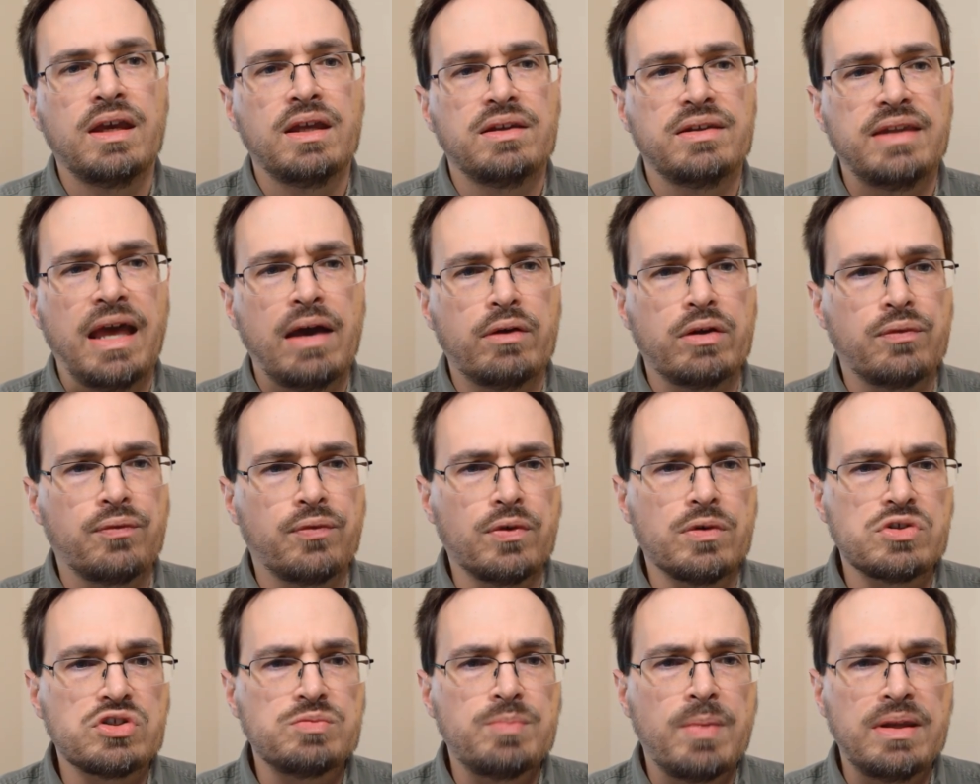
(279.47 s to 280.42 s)
Now, at
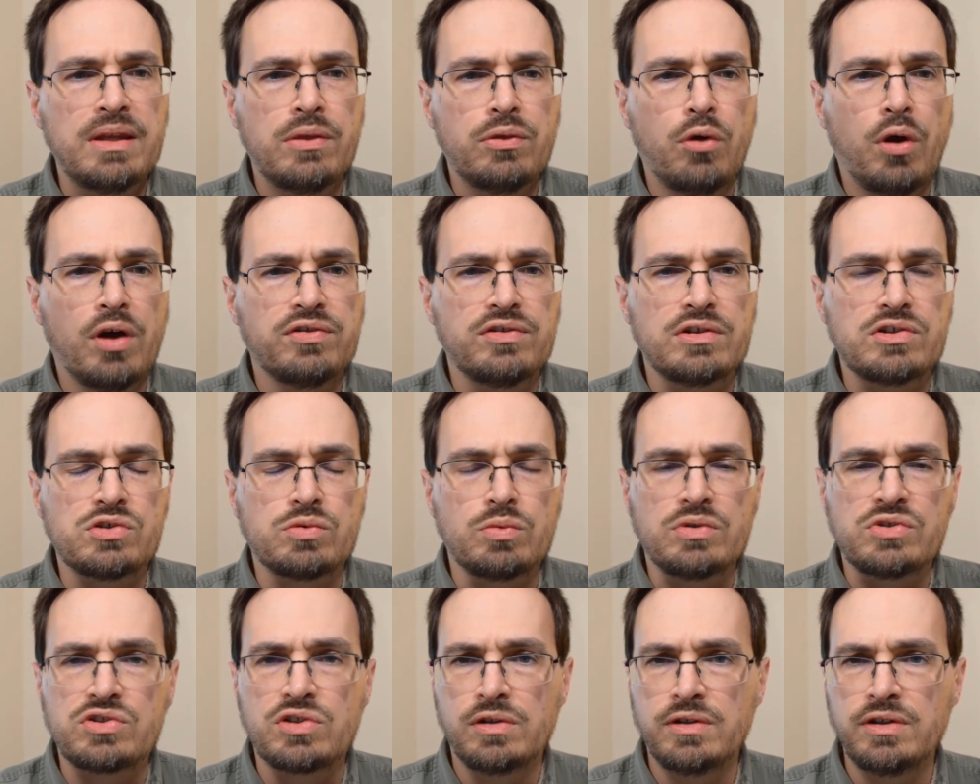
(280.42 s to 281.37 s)
first, many thought this
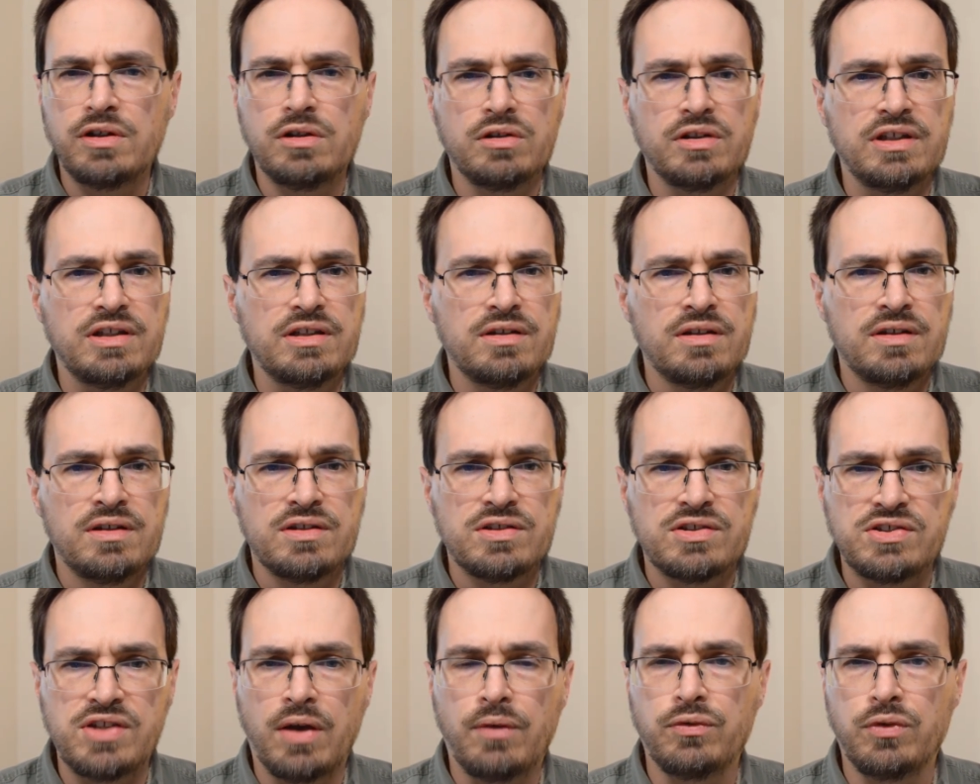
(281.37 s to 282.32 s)
was clearly
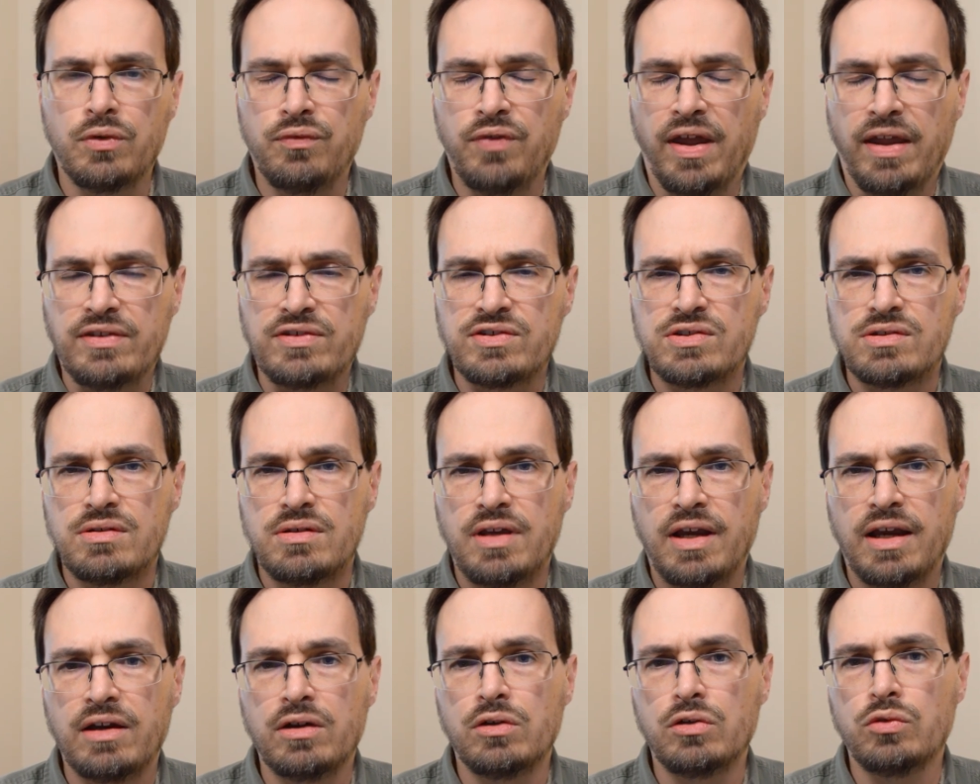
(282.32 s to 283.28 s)
self-defense.
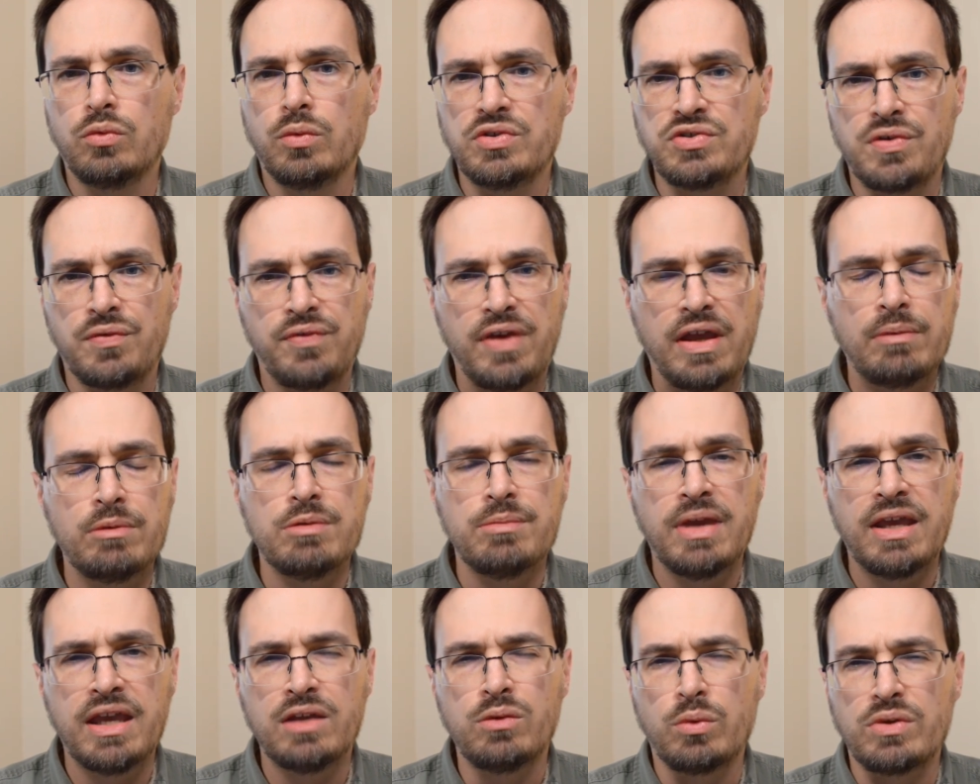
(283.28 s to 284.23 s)
Harold was a family
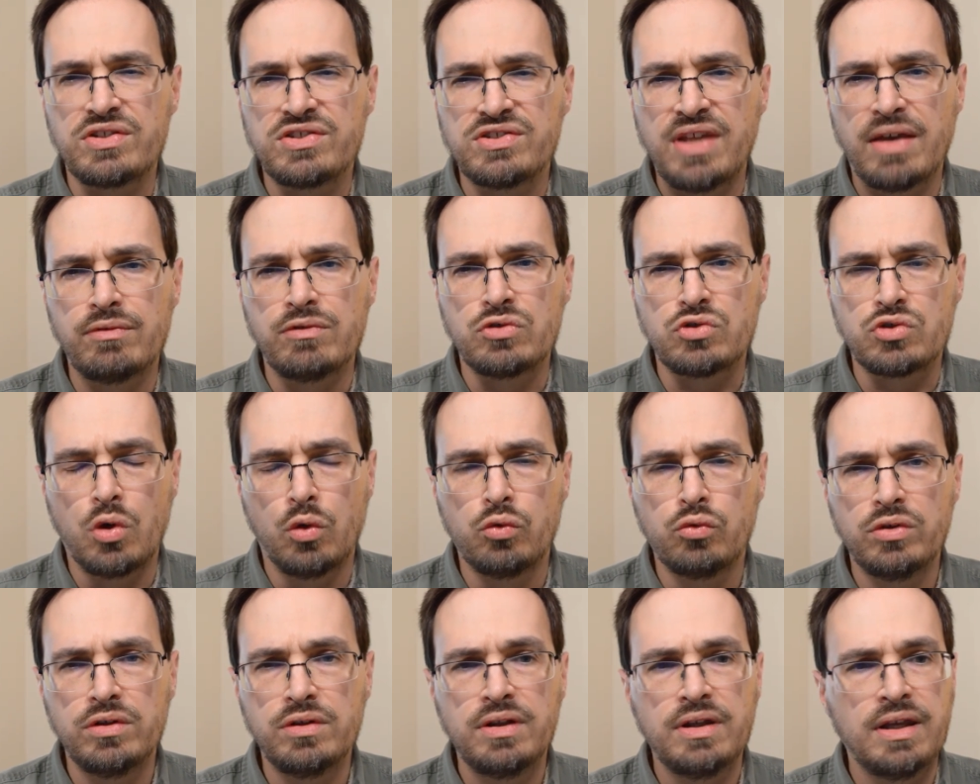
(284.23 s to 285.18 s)
man with 7
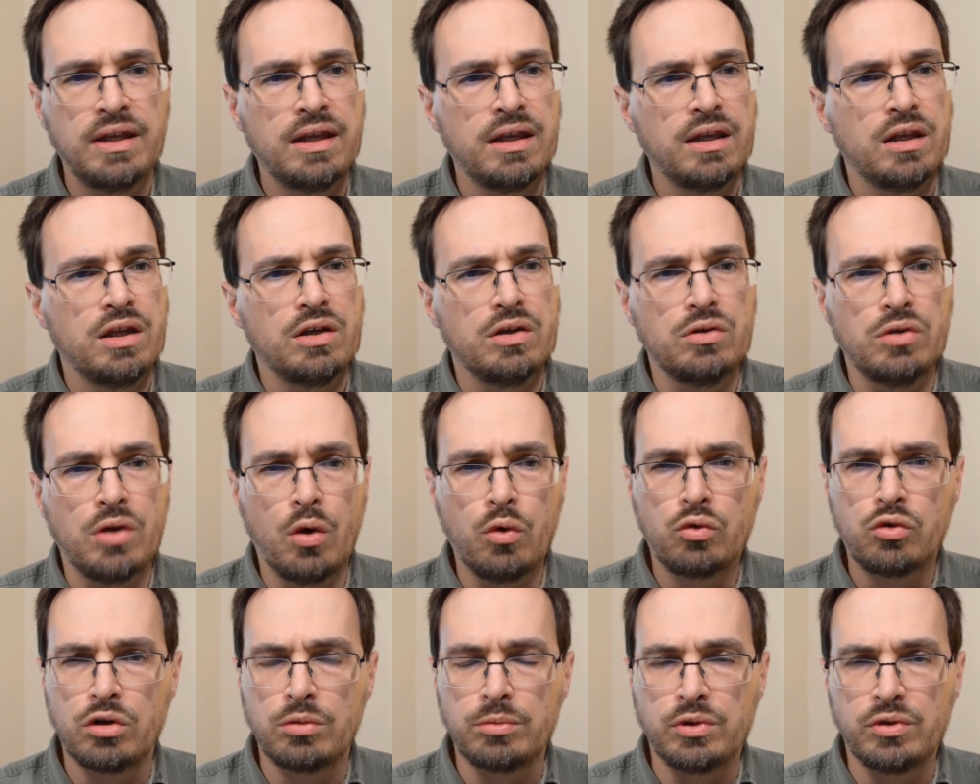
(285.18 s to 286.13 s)
children, no
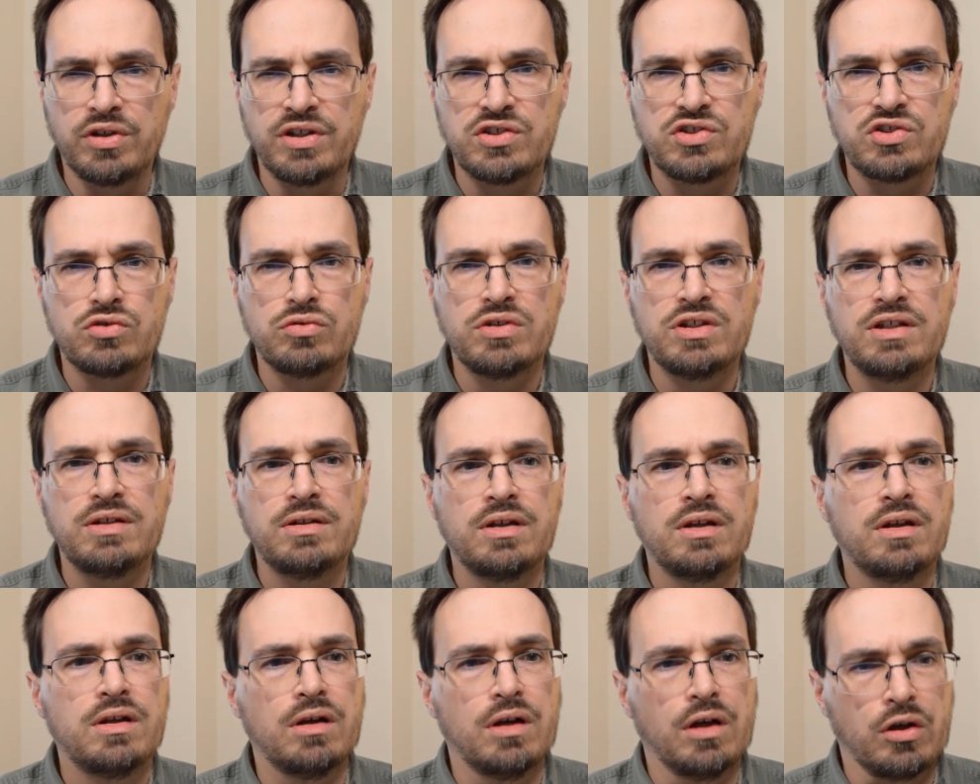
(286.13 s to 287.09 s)
criminal history,
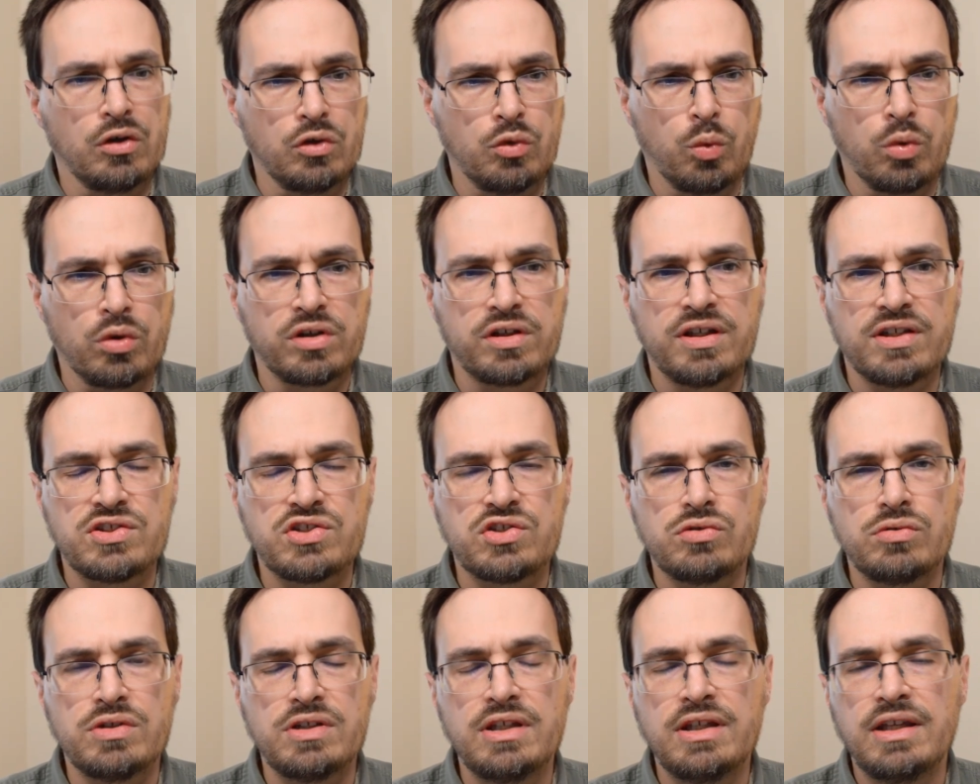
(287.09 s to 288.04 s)
a good work
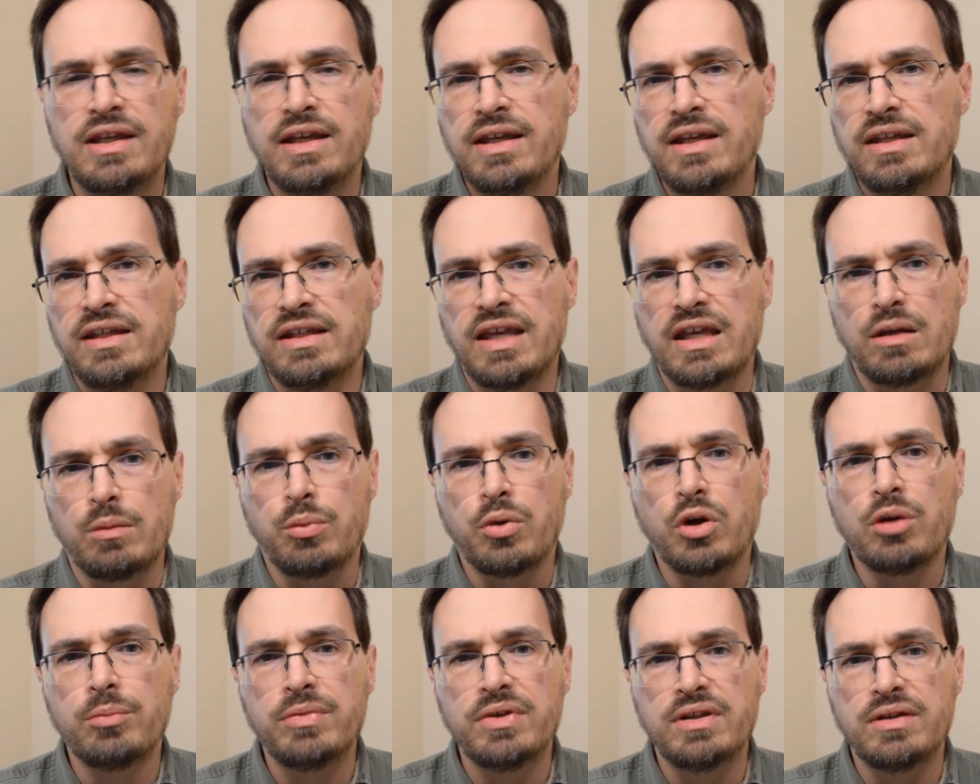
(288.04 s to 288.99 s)
history. He had a
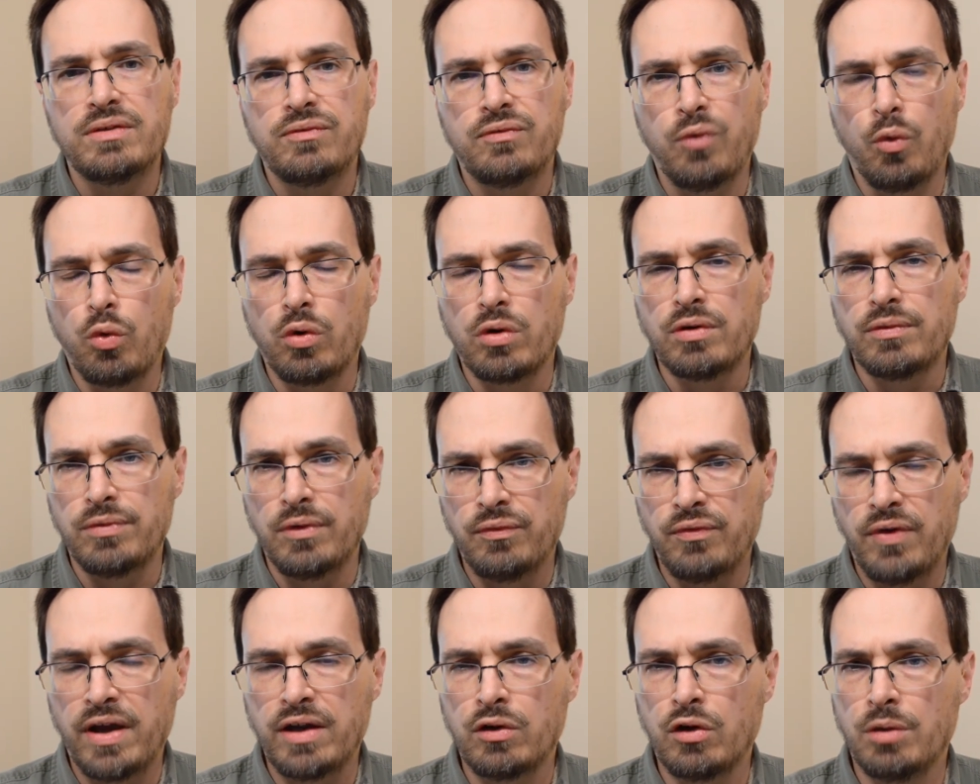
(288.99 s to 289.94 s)
permit for the
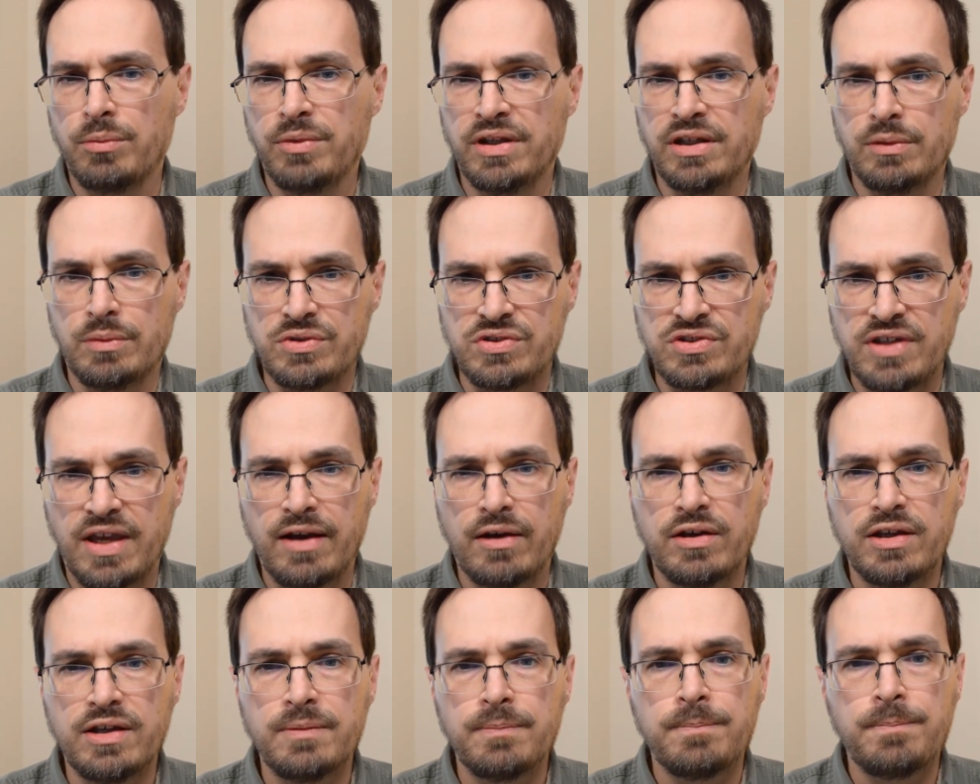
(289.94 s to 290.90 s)
firearm that he was
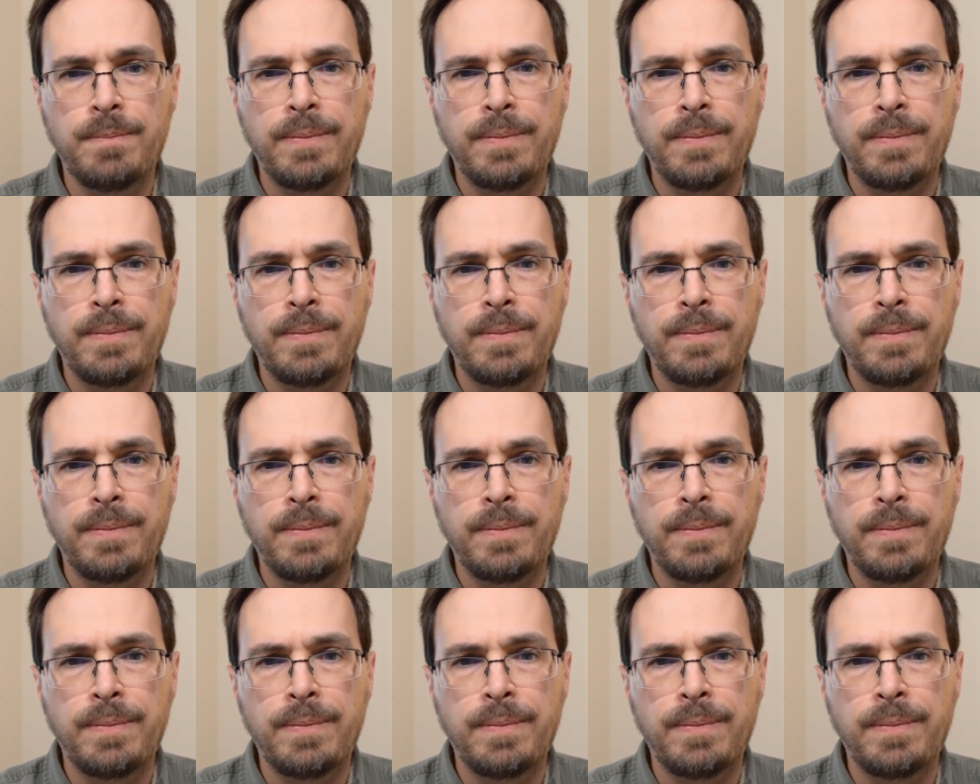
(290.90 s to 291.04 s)
carrying.